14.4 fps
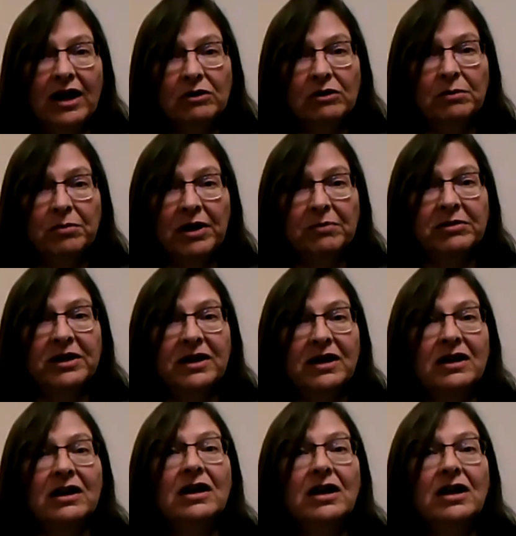and a
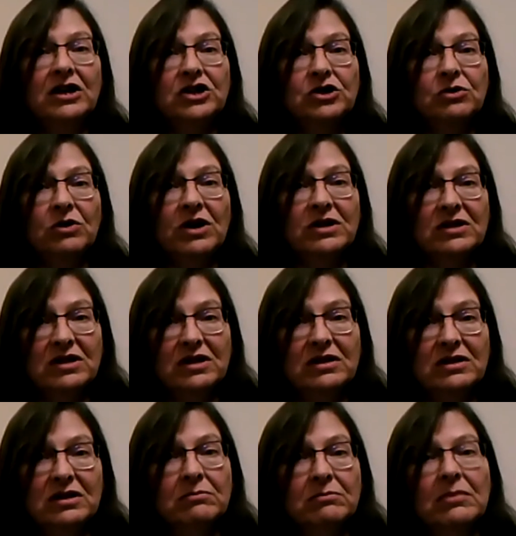Republican into our
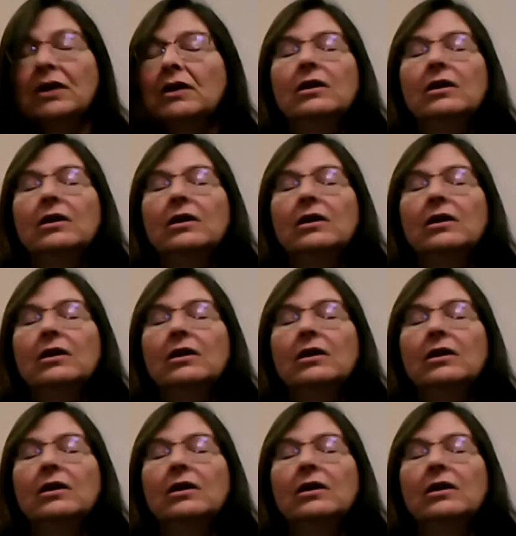system